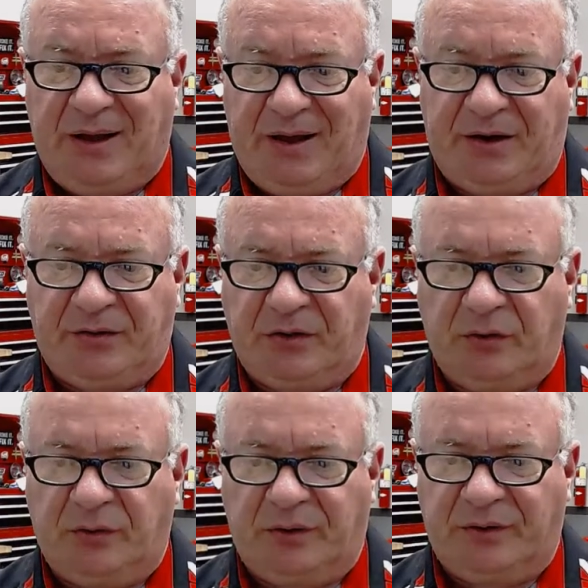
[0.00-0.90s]
out of the
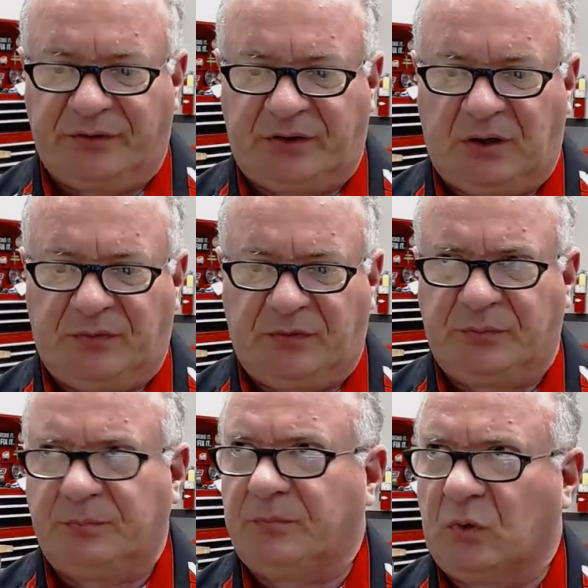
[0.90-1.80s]
unit itself. It's
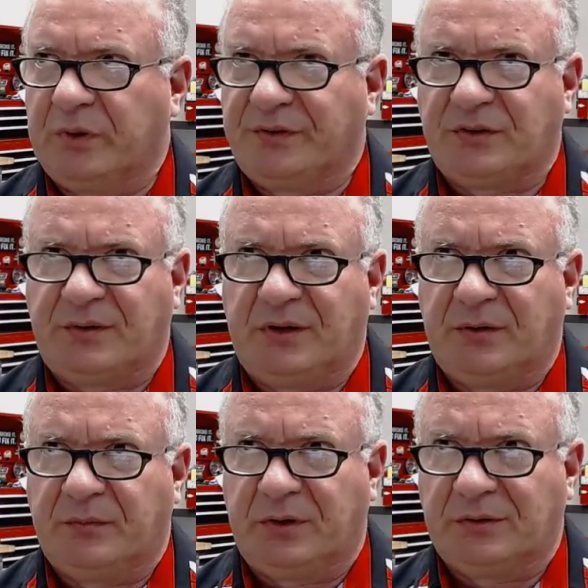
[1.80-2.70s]
more or less a,